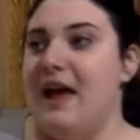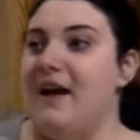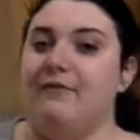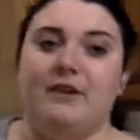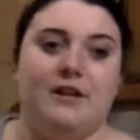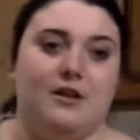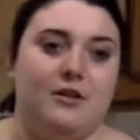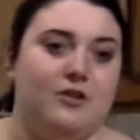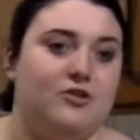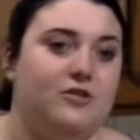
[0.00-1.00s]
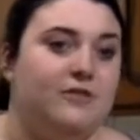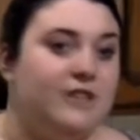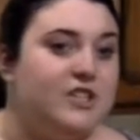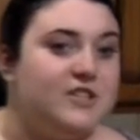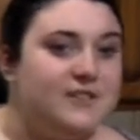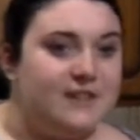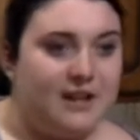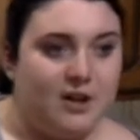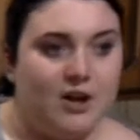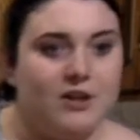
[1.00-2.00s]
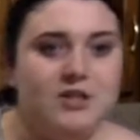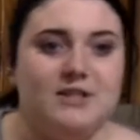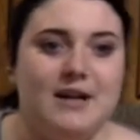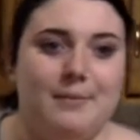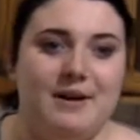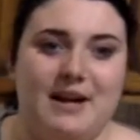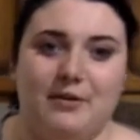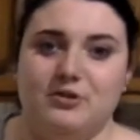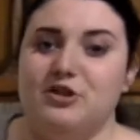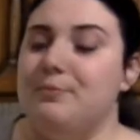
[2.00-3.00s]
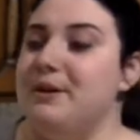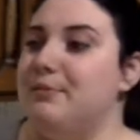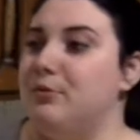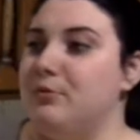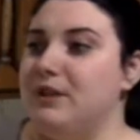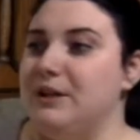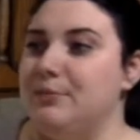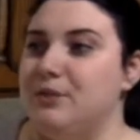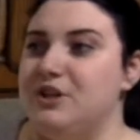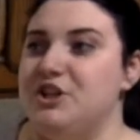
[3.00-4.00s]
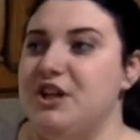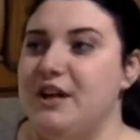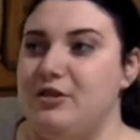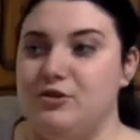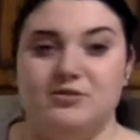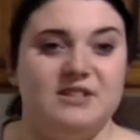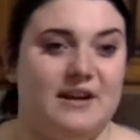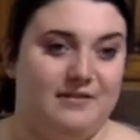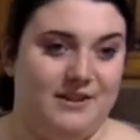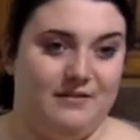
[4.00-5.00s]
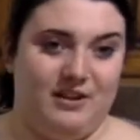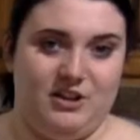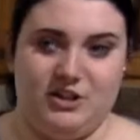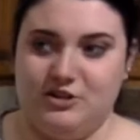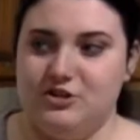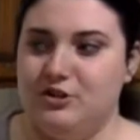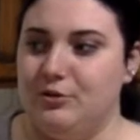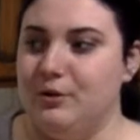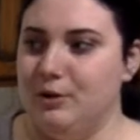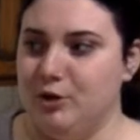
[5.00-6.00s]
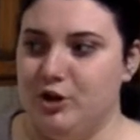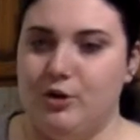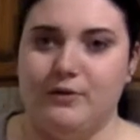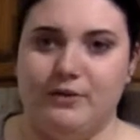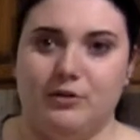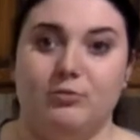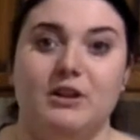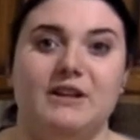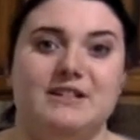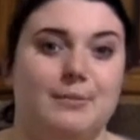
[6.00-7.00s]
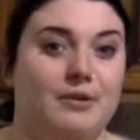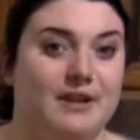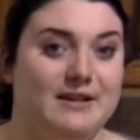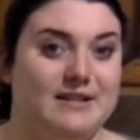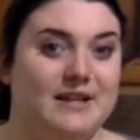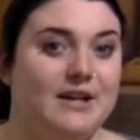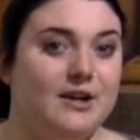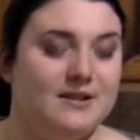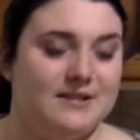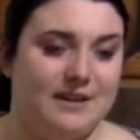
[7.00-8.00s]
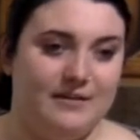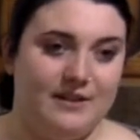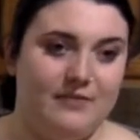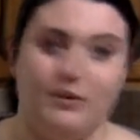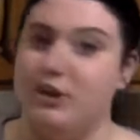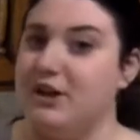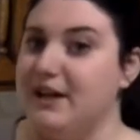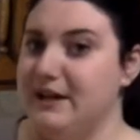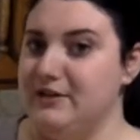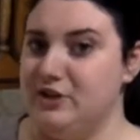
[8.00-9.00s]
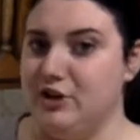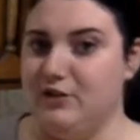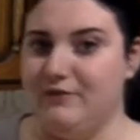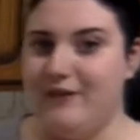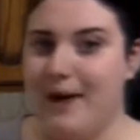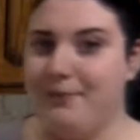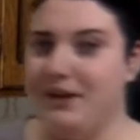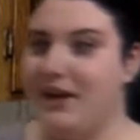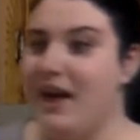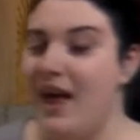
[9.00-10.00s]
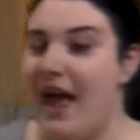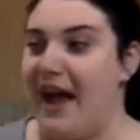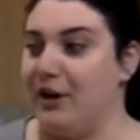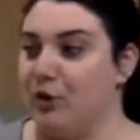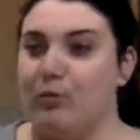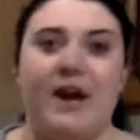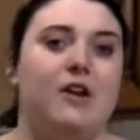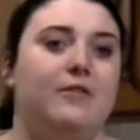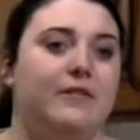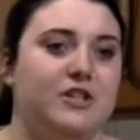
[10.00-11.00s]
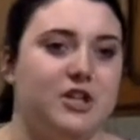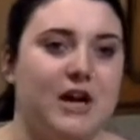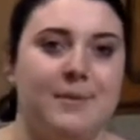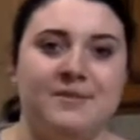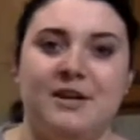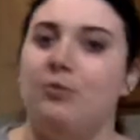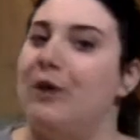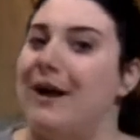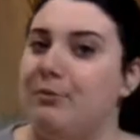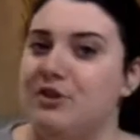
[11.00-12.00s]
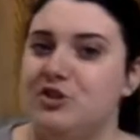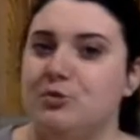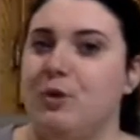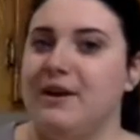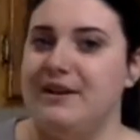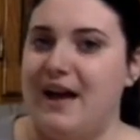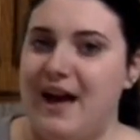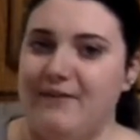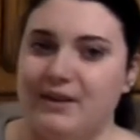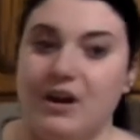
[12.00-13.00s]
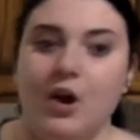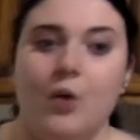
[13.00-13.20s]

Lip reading: Every year there's new features and technologies coming out, so people really appreciate the new safety features. So, if you're really someone that's keen on safety for your kids or your own family, and a great new feature comes out, why wouldn't you want to have it?